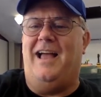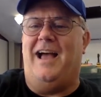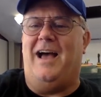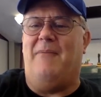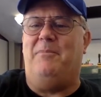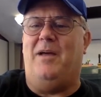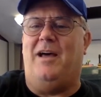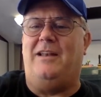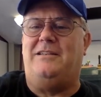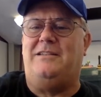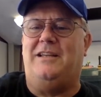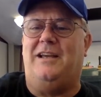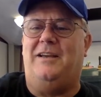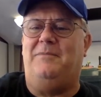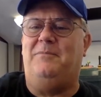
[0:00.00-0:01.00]
I'm not.
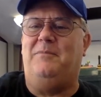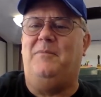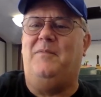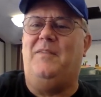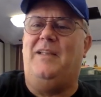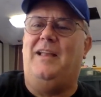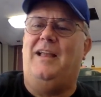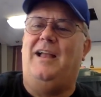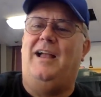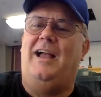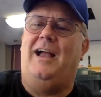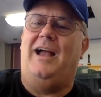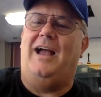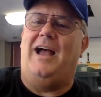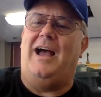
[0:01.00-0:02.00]

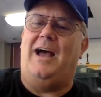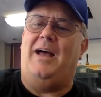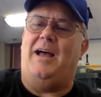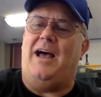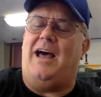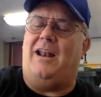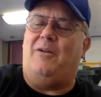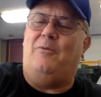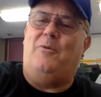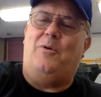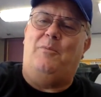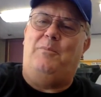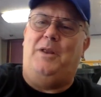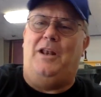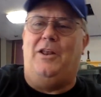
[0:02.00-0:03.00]
I don't want
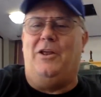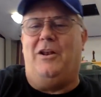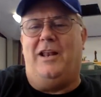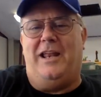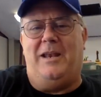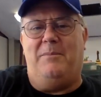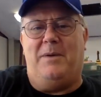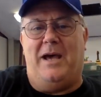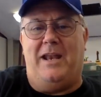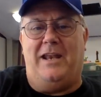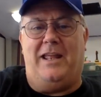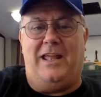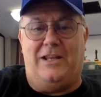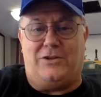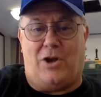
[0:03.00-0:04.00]
to belittle anybody
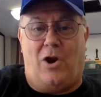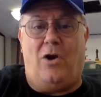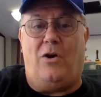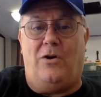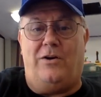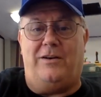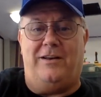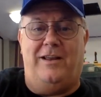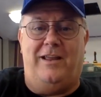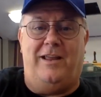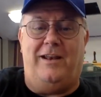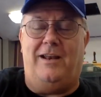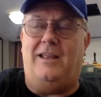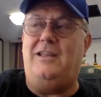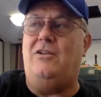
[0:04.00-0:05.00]
that gets hurt,
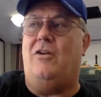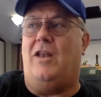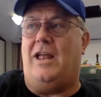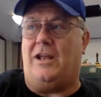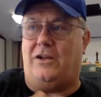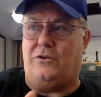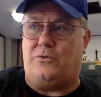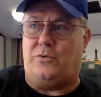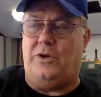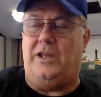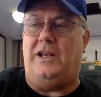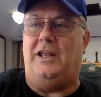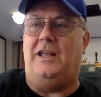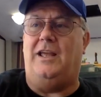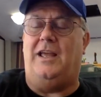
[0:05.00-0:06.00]
and like
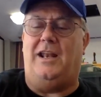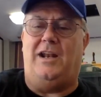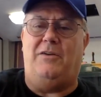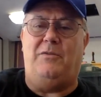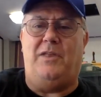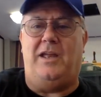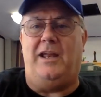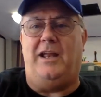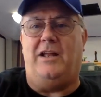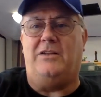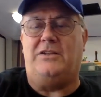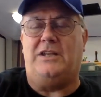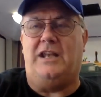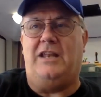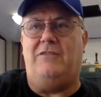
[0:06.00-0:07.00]
Katrina and everything
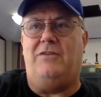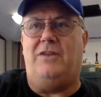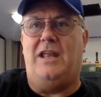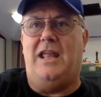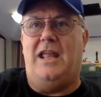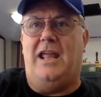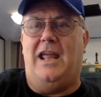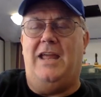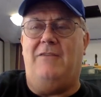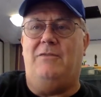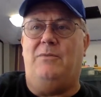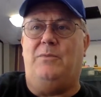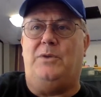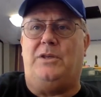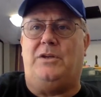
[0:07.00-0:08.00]
else. And
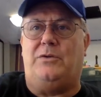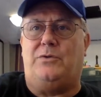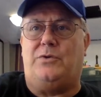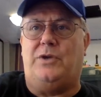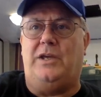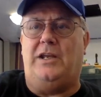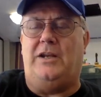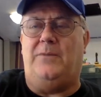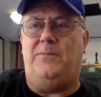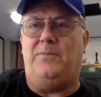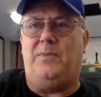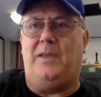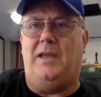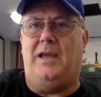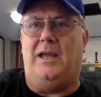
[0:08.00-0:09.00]
even with Katrina,
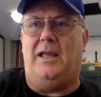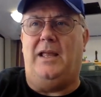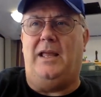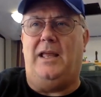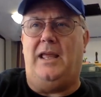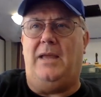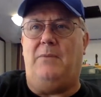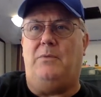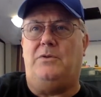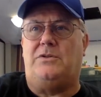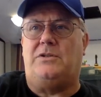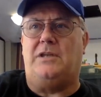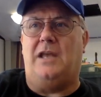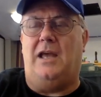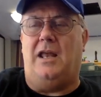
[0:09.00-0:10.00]
it
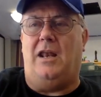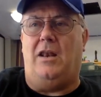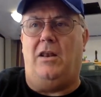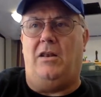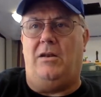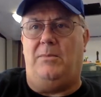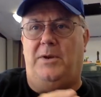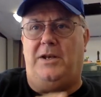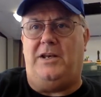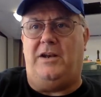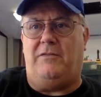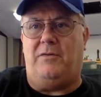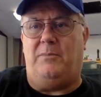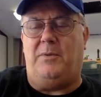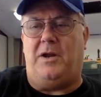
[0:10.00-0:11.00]
was a little bit
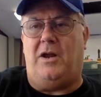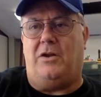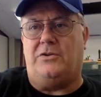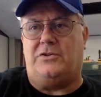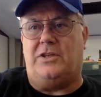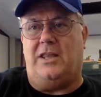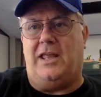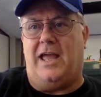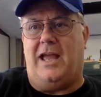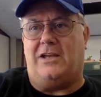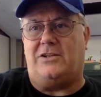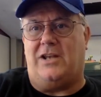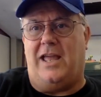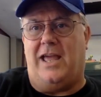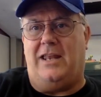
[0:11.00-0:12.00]
different because they
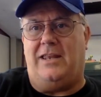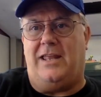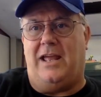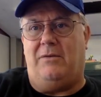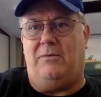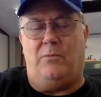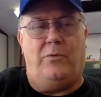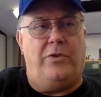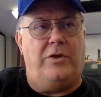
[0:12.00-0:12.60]
actually had one of